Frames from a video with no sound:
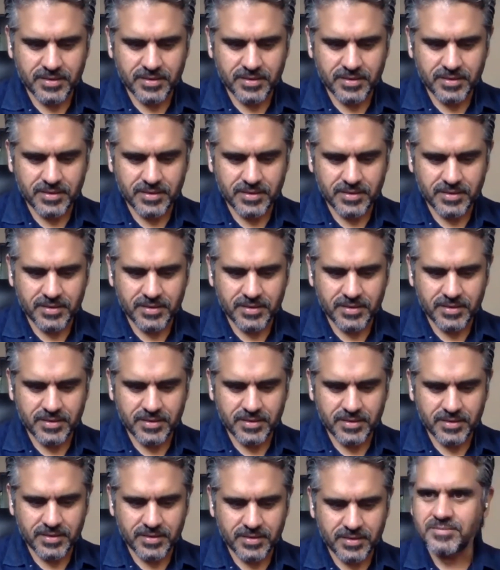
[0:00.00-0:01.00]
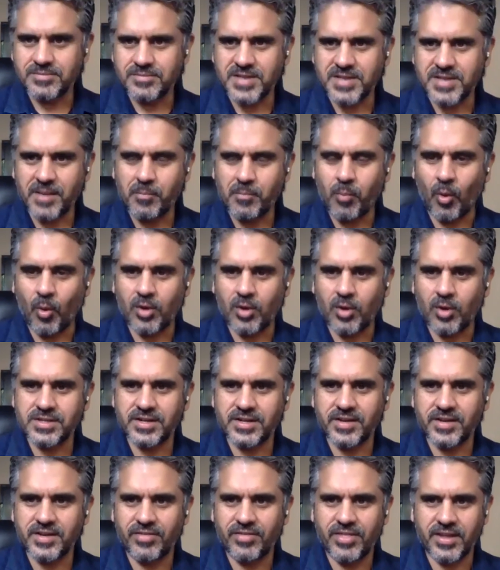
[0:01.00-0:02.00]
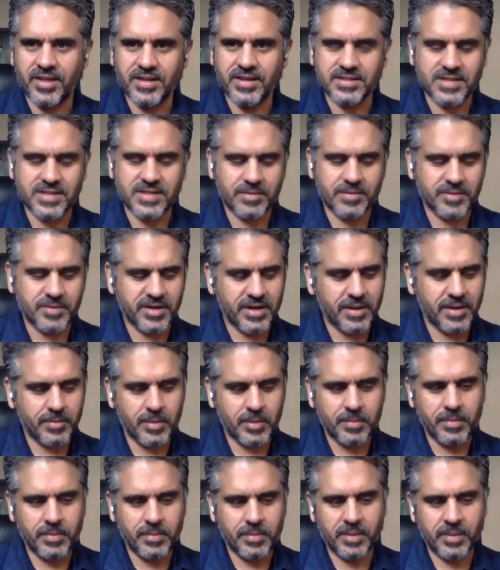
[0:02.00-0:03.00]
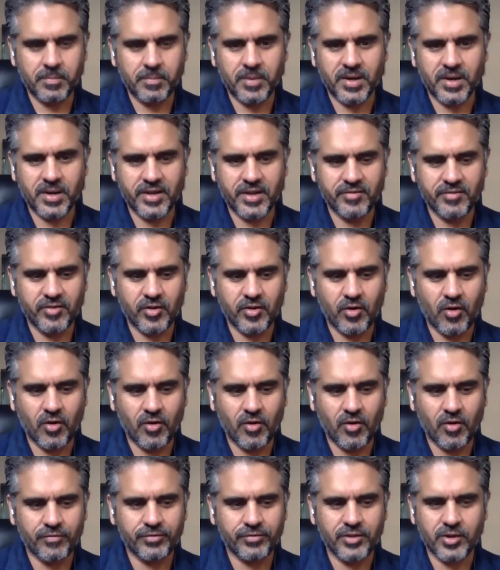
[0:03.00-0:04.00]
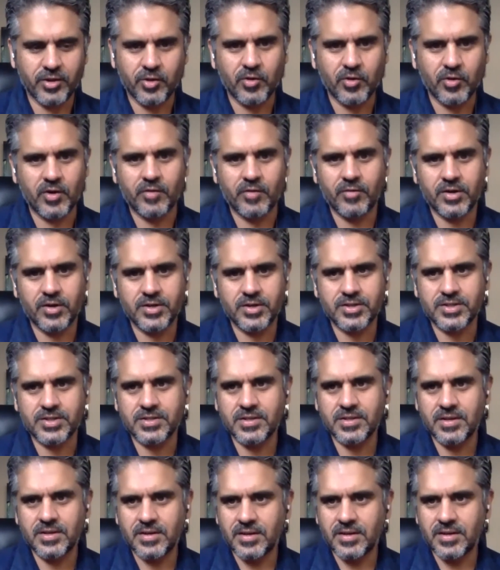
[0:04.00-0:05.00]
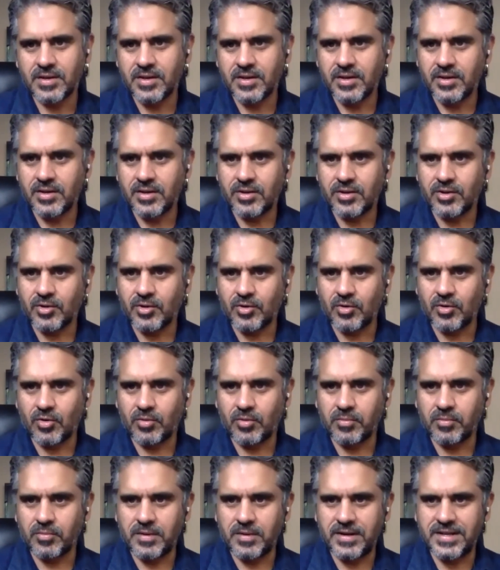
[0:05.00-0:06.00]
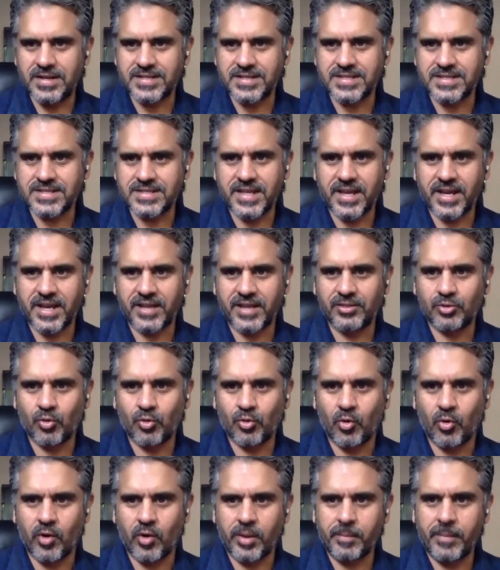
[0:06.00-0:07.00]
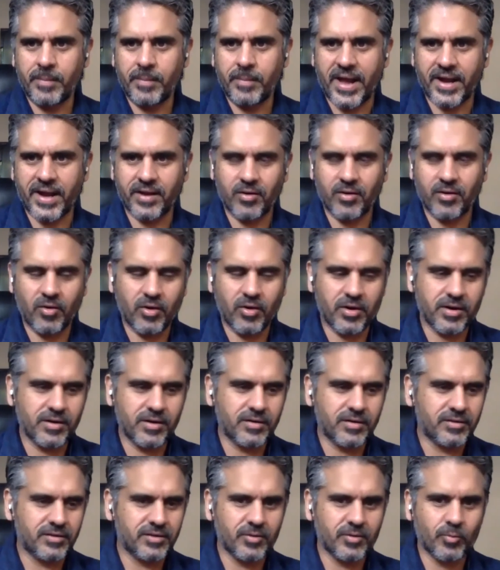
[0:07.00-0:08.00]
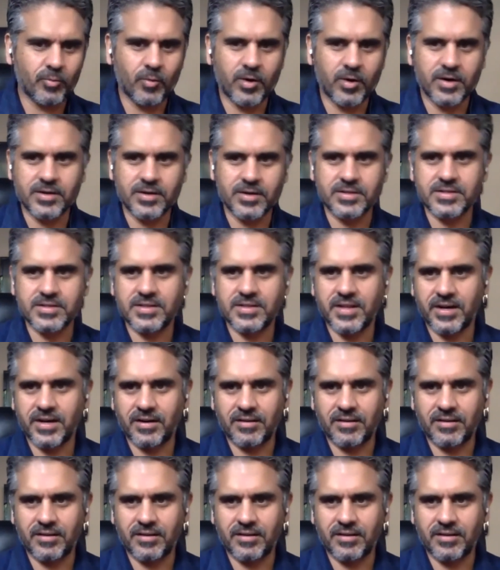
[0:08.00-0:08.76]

saying positive things. I mean, I'm a big believer of the universe, listening and throwing back on the words that,